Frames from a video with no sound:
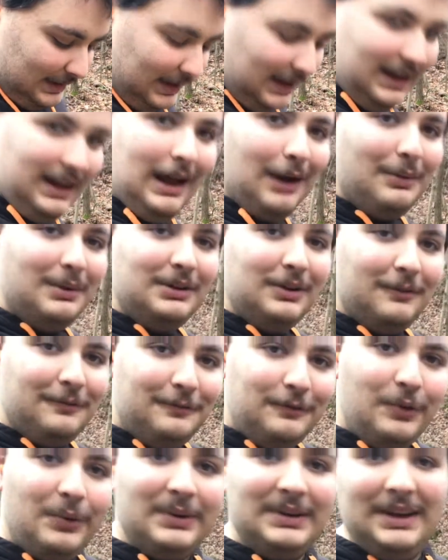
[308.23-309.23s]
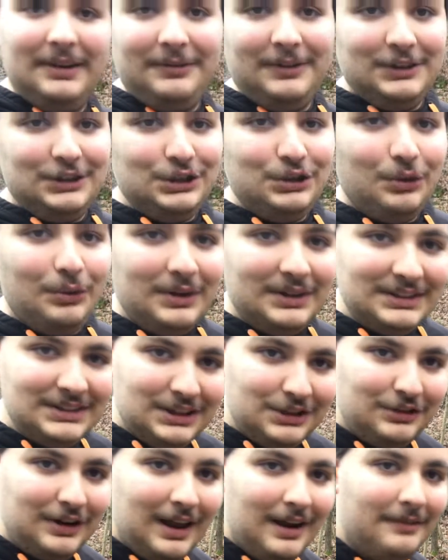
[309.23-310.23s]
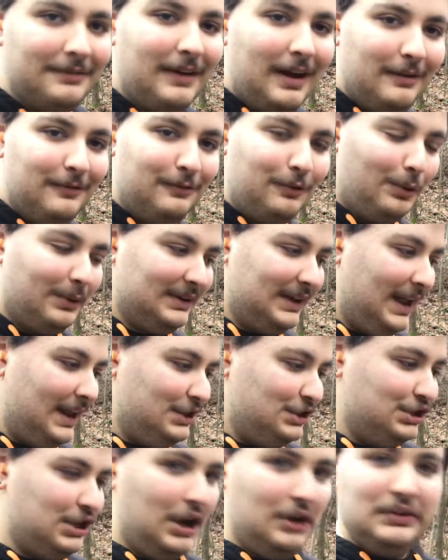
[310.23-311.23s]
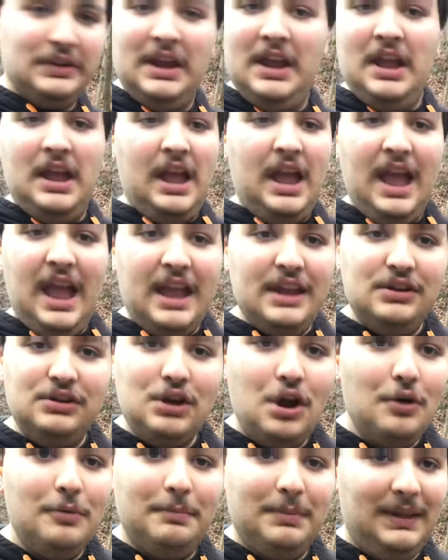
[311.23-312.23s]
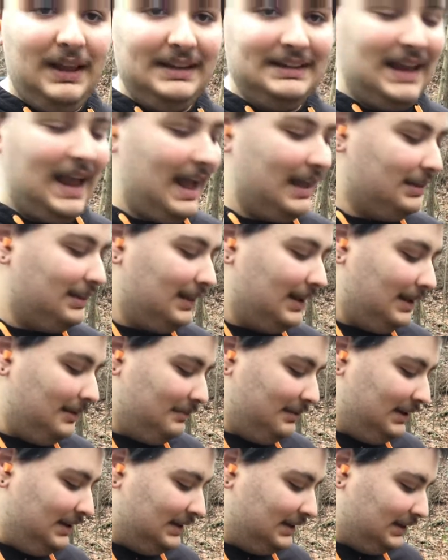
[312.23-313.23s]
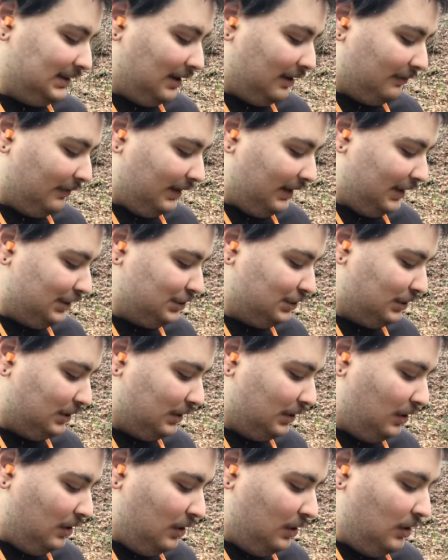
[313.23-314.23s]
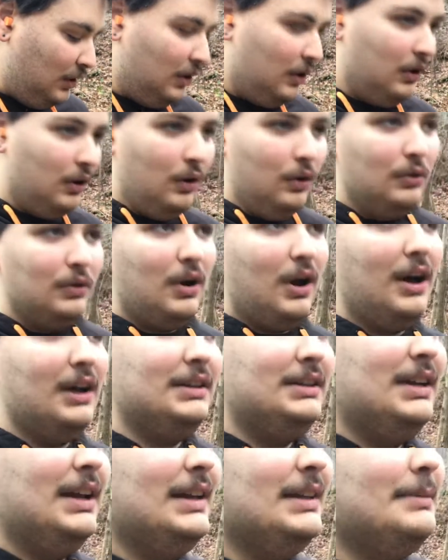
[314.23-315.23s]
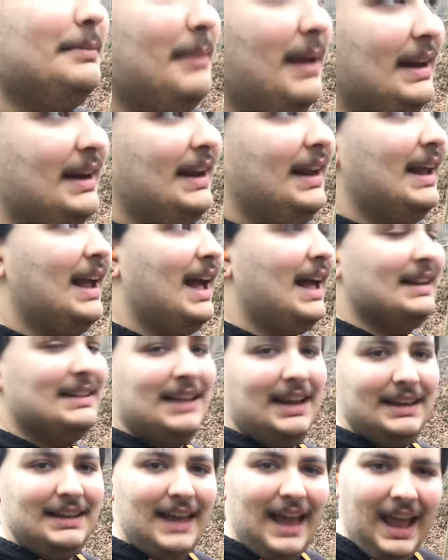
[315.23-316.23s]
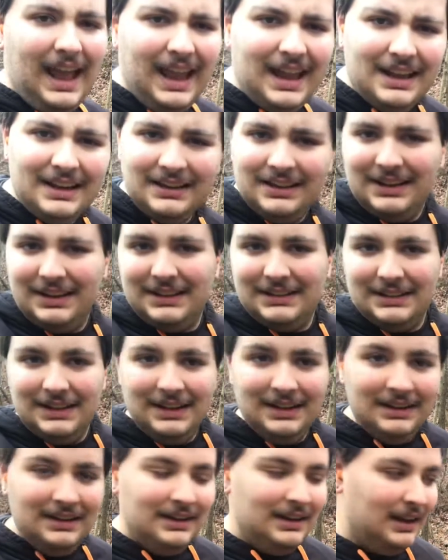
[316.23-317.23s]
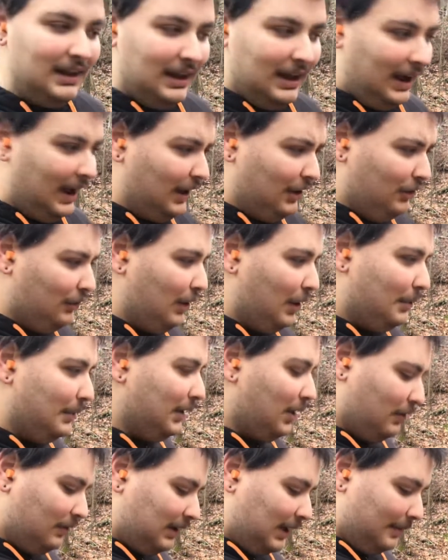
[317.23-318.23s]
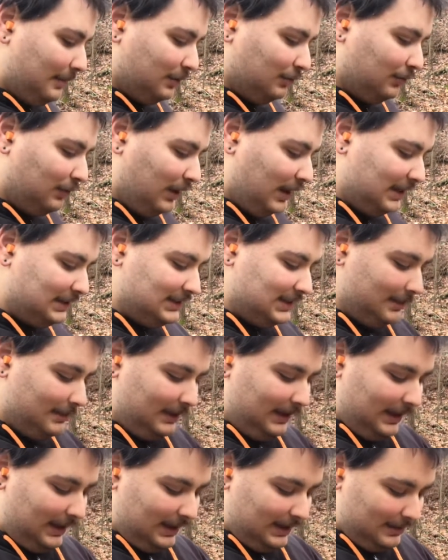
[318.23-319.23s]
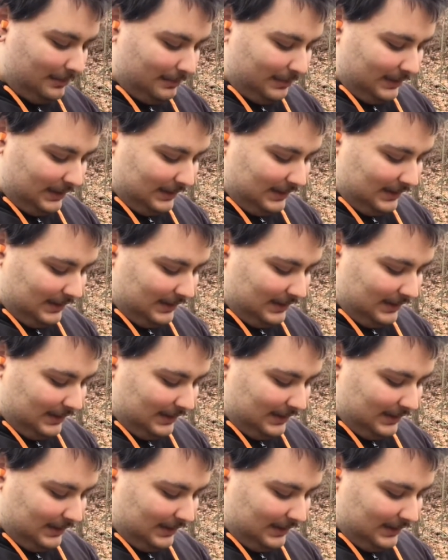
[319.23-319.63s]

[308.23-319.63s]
I went to four different stores to try to find 410 shells and no place had them. So I really should hold on to as many as I can because I don't know when I'll come across them again, but